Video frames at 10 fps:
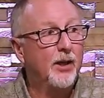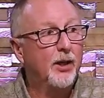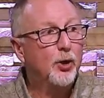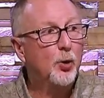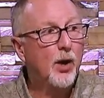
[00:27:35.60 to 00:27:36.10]

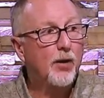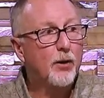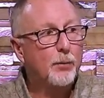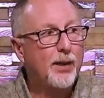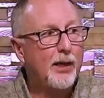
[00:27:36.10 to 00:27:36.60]
to
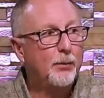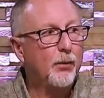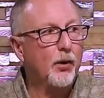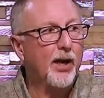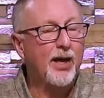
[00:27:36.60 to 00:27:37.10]
other
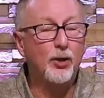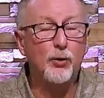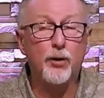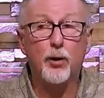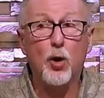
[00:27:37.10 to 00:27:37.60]
people and to
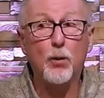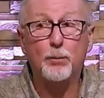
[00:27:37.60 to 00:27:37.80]
their own